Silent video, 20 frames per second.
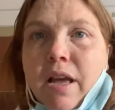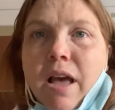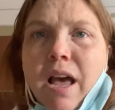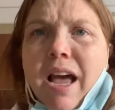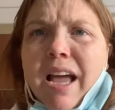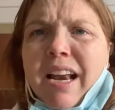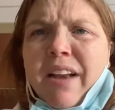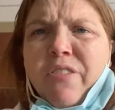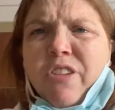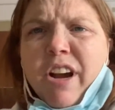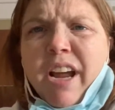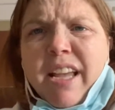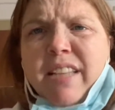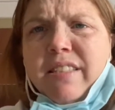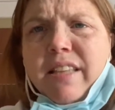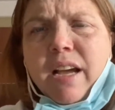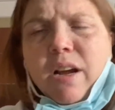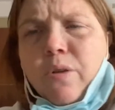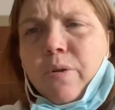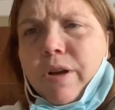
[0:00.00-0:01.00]
I never asked
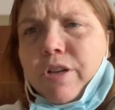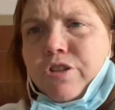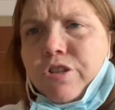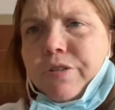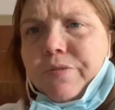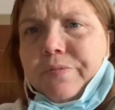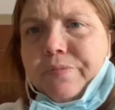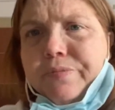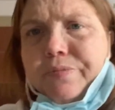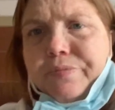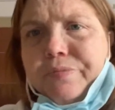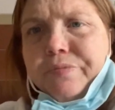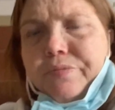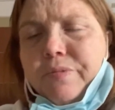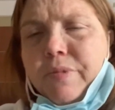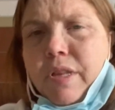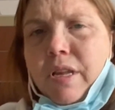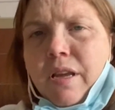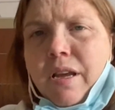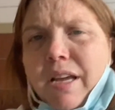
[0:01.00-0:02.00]
that question.
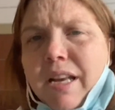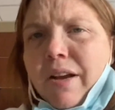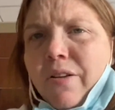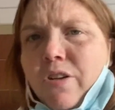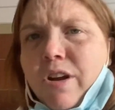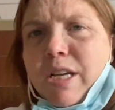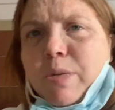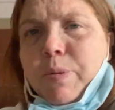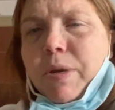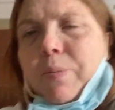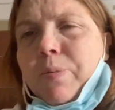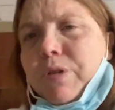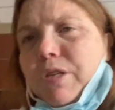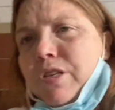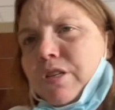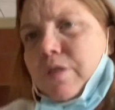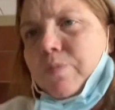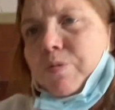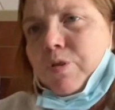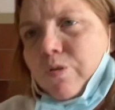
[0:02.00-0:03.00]
I never asked people to
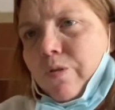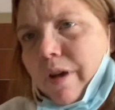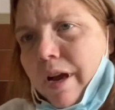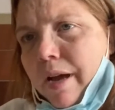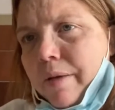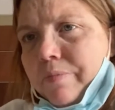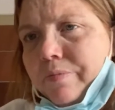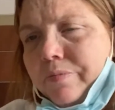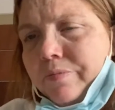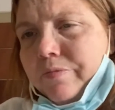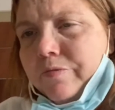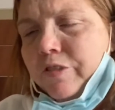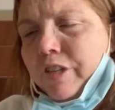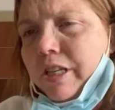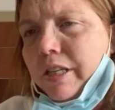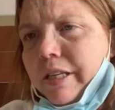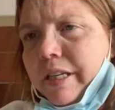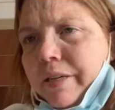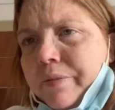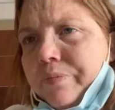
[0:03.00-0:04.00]
subscribe,
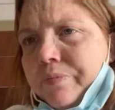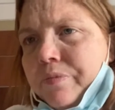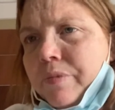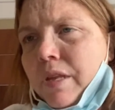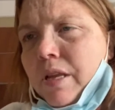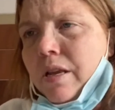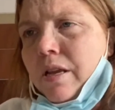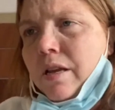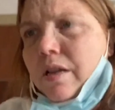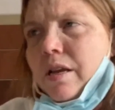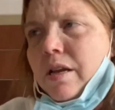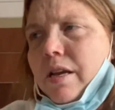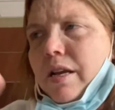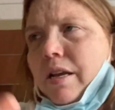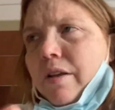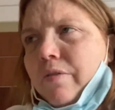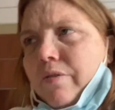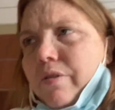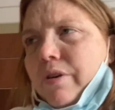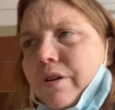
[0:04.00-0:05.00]
really. And I
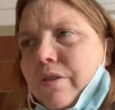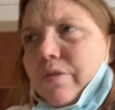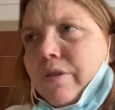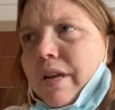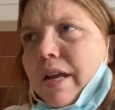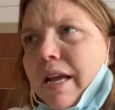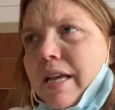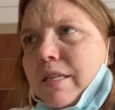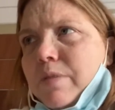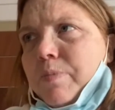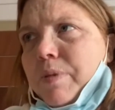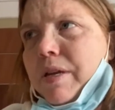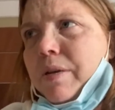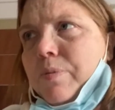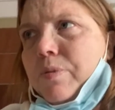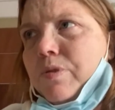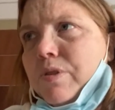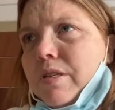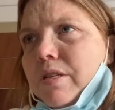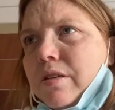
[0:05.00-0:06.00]
really don't ask
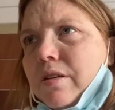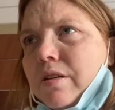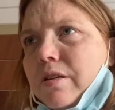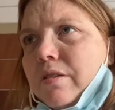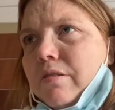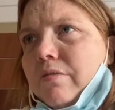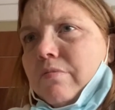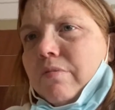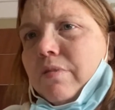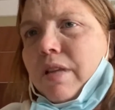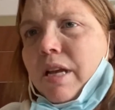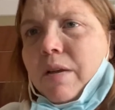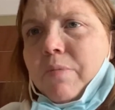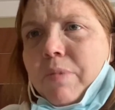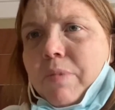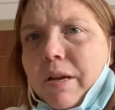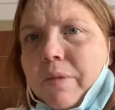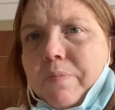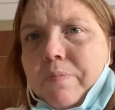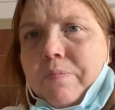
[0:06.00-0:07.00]
people to like
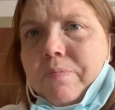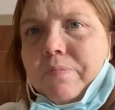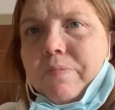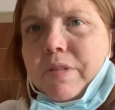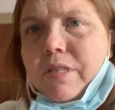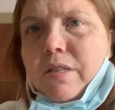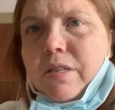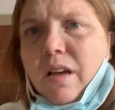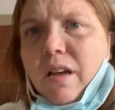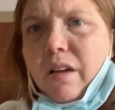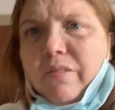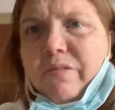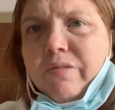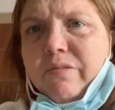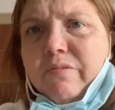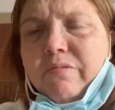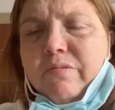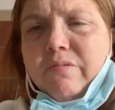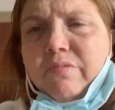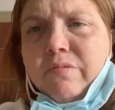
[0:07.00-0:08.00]
my stuff.
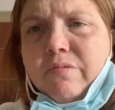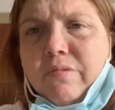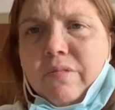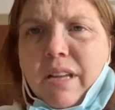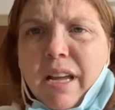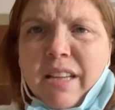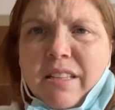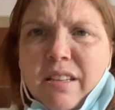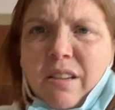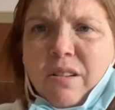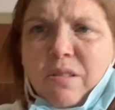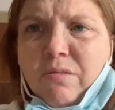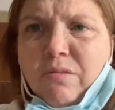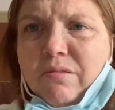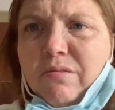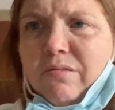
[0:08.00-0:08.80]
I don't.